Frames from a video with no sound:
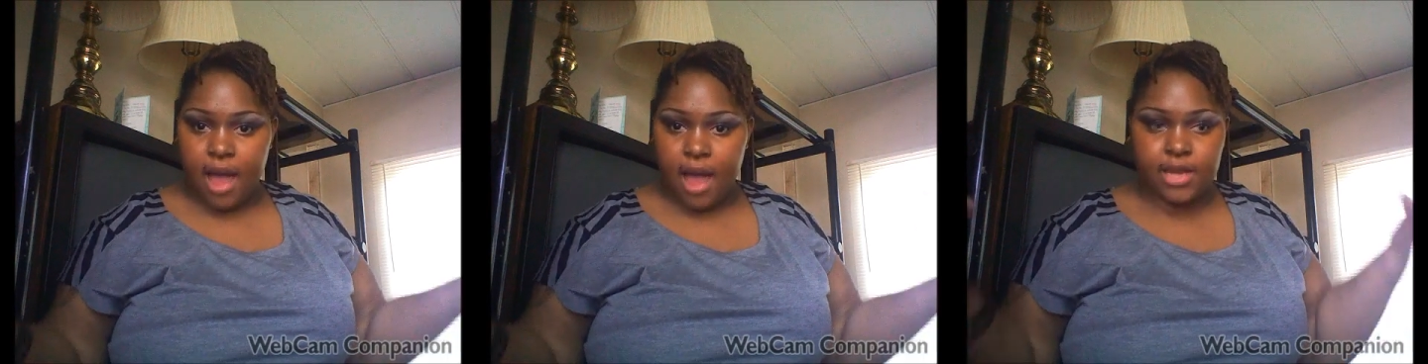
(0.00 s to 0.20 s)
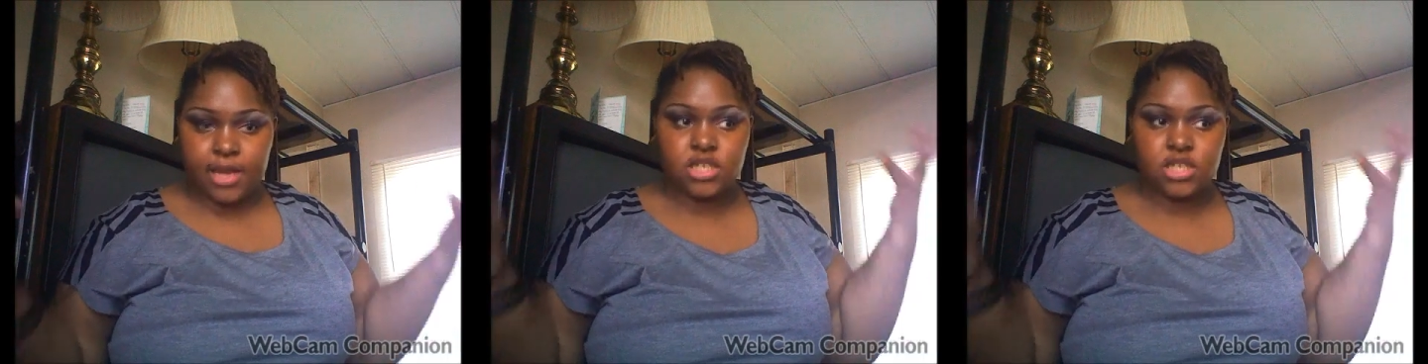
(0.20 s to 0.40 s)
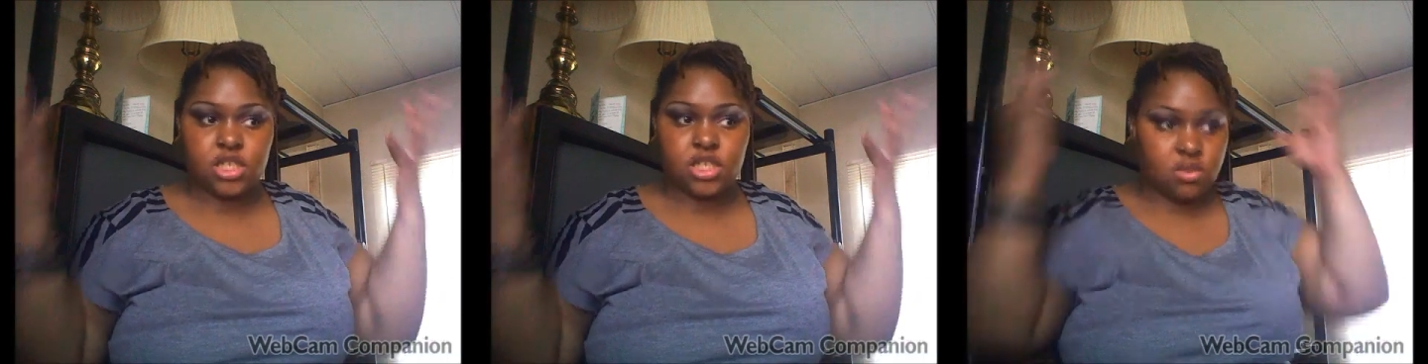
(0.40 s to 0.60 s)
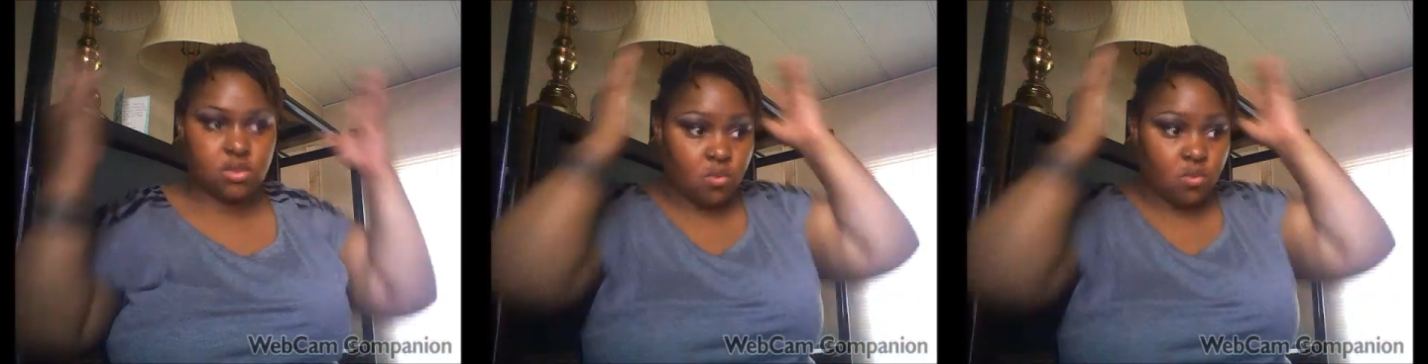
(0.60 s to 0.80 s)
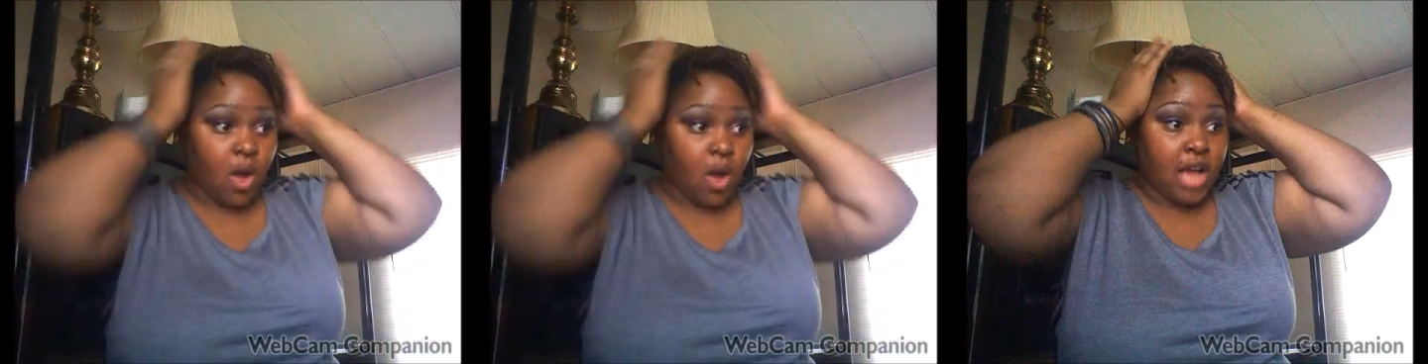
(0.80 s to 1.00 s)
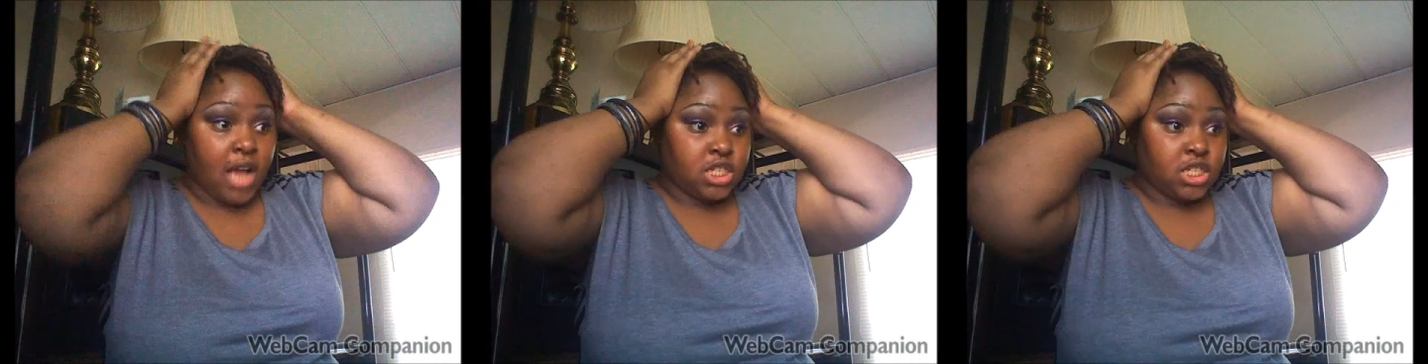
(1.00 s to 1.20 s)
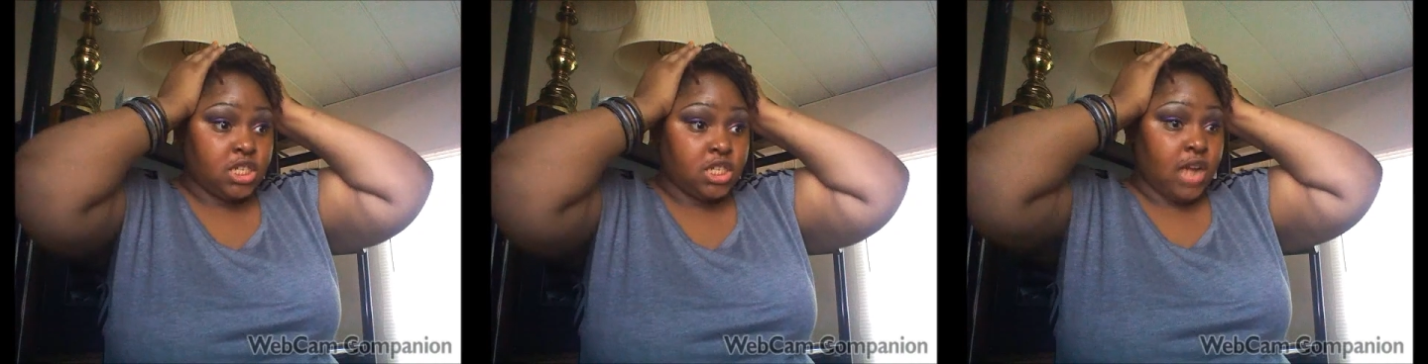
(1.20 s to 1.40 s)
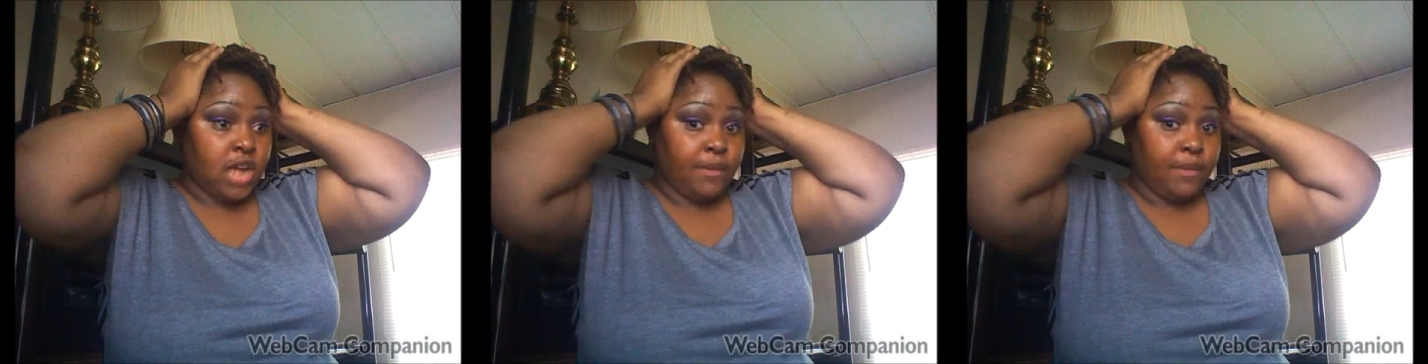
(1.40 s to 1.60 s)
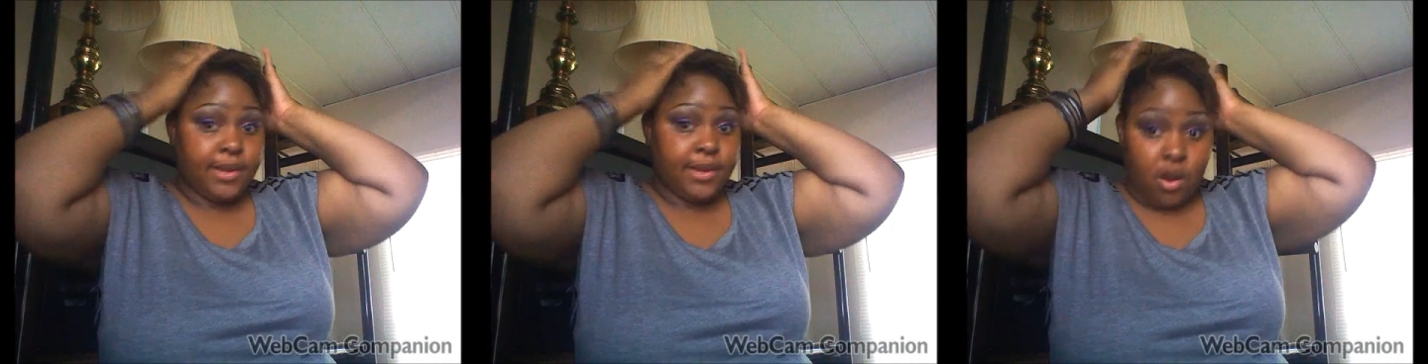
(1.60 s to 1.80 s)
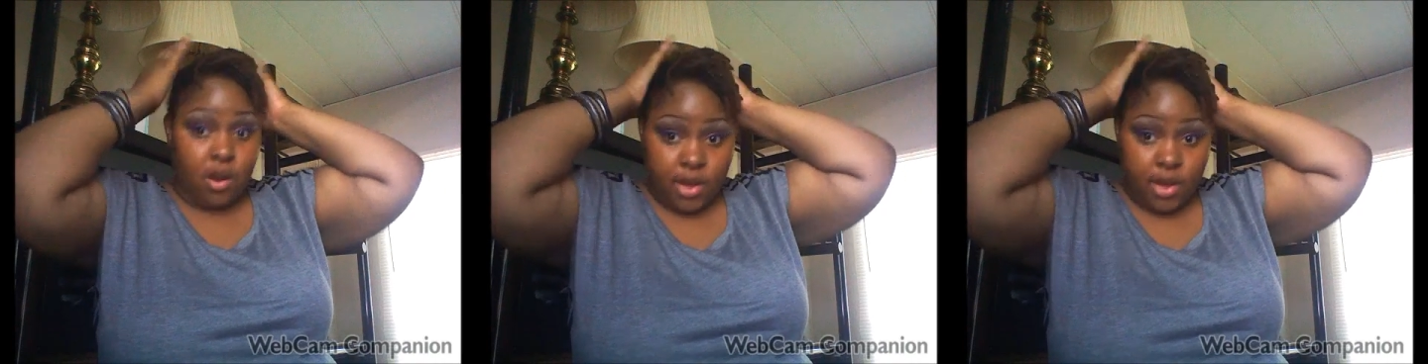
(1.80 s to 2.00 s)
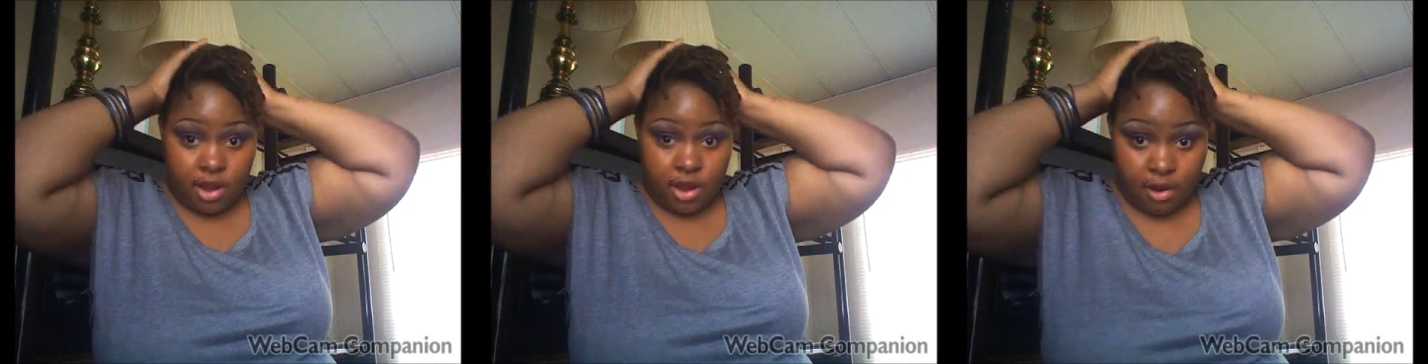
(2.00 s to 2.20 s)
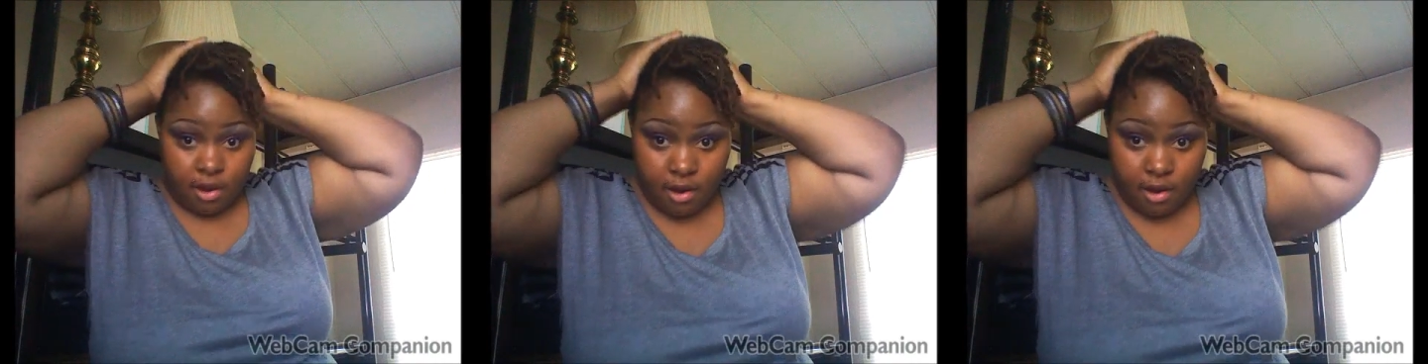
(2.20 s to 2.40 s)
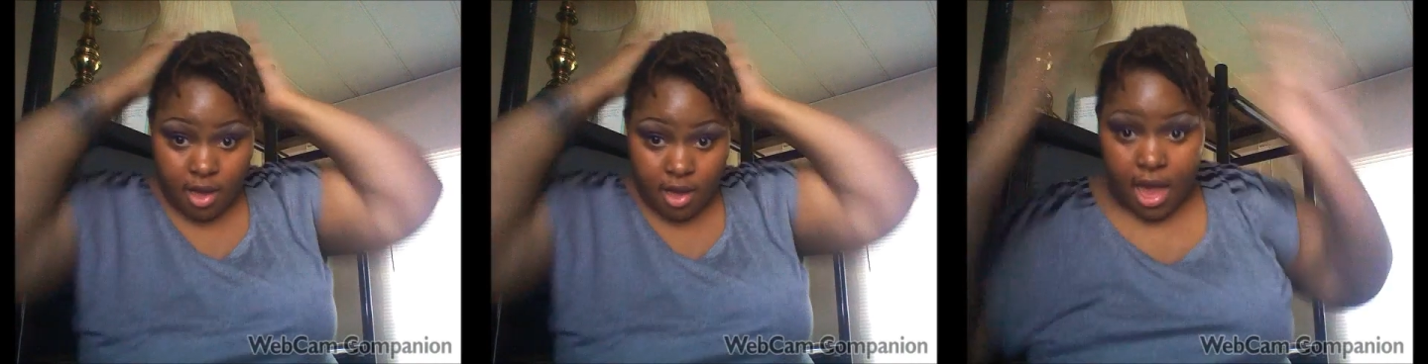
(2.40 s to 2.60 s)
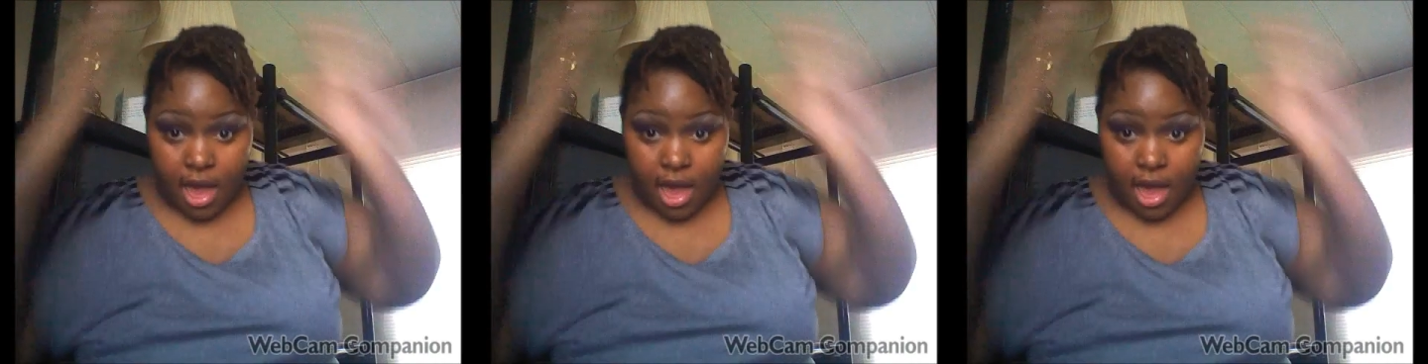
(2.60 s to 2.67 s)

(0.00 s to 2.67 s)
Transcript: I can just wash it. I really don't care.